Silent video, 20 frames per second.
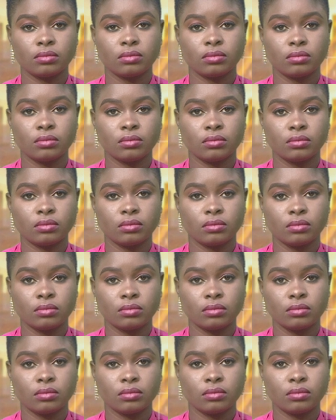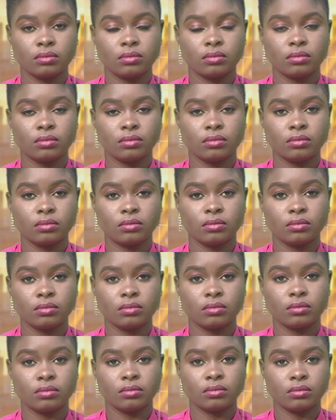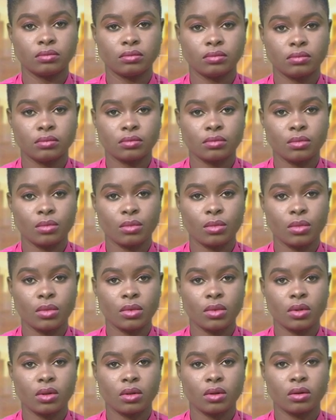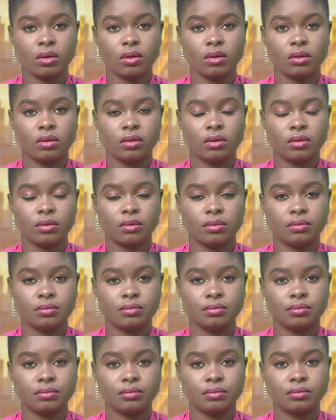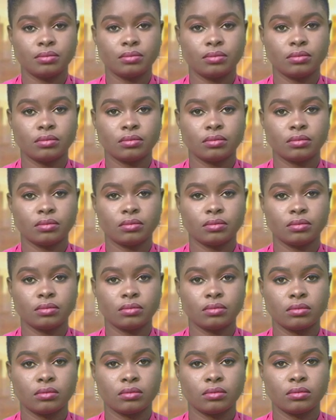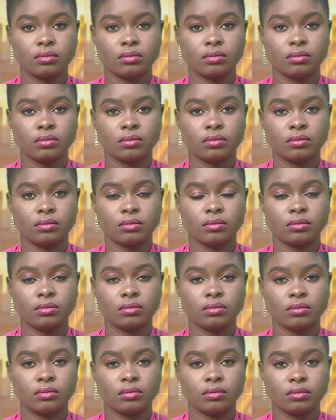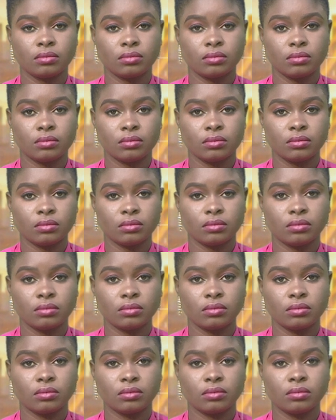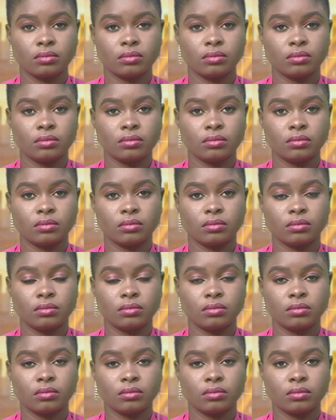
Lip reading: The person shown says nothing.